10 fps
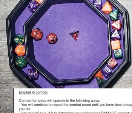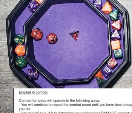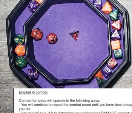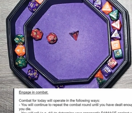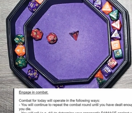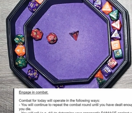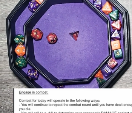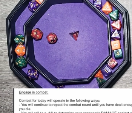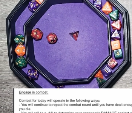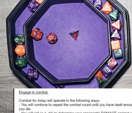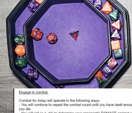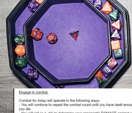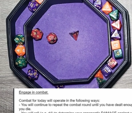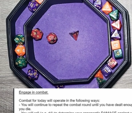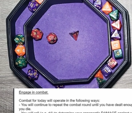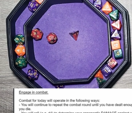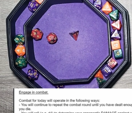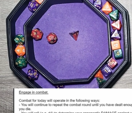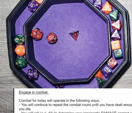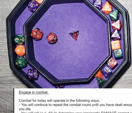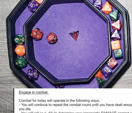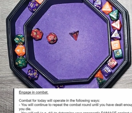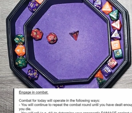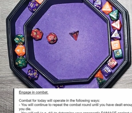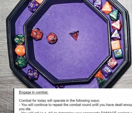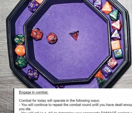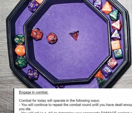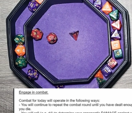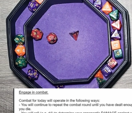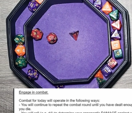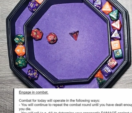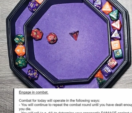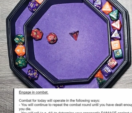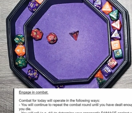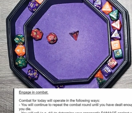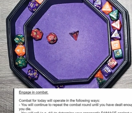Nothing is said.